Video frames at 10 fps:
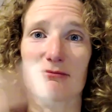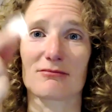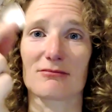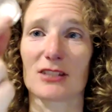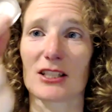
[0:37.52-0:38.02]

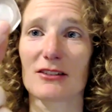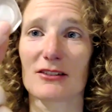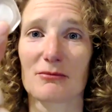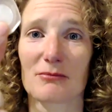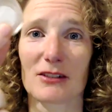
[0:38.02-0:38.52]

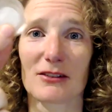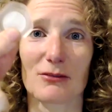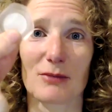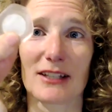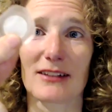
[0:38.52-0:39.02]
this. This
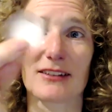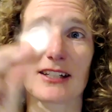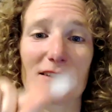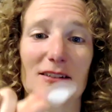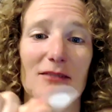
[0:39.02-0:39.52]
is when the
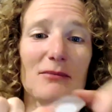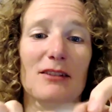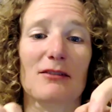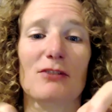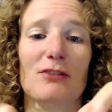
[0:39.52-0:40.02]
sticker
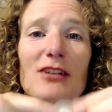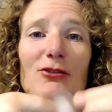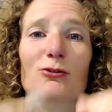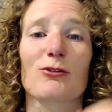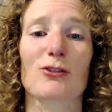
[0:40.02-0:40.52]
is ready
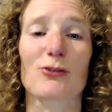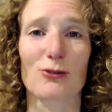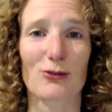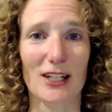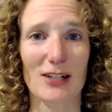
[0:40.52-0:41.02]
to
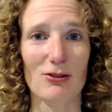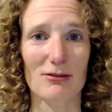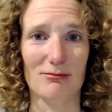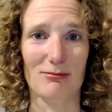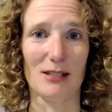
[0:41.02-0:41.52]
stick on,
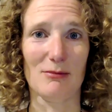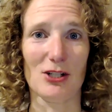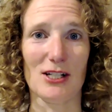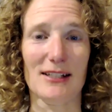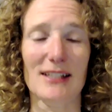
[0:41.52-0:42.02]
pretty
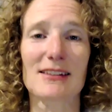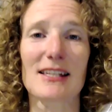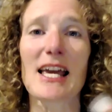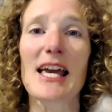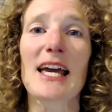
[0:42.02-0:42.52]
much like this.
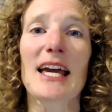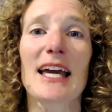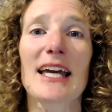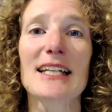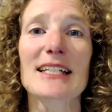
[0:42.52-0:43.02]

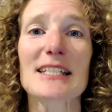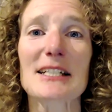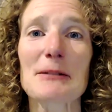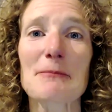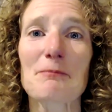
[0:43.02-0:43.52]
And
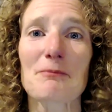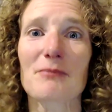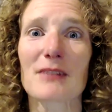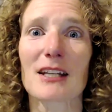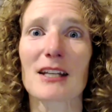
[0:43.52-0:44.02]

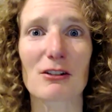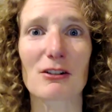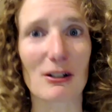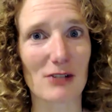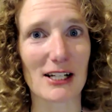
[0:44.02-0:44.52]
they're
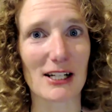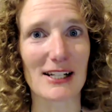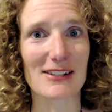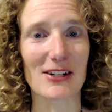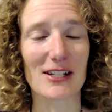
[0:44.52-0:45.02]
really, really
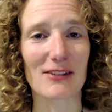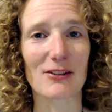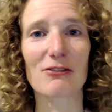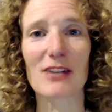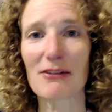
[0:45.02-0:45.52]
exciting. So
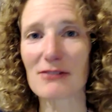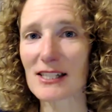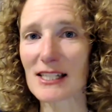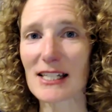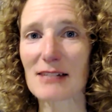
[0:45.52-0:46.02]
if you haven't
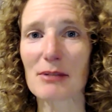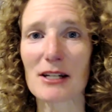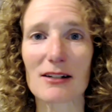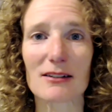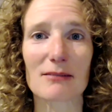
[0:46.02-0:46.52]
seen
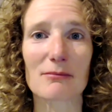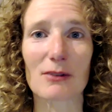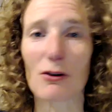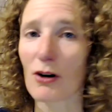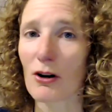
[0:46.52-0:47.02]
about them
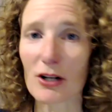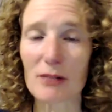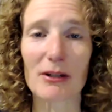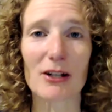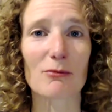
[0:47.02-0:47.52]
or heard
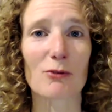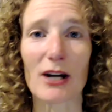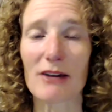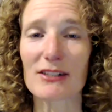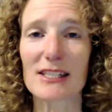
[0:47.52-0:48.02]
about them or
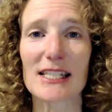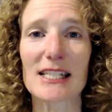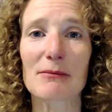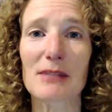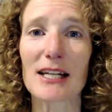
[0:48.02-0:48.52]
haven't
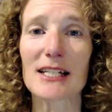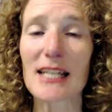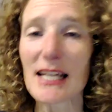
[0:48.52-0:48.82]
seen them yet,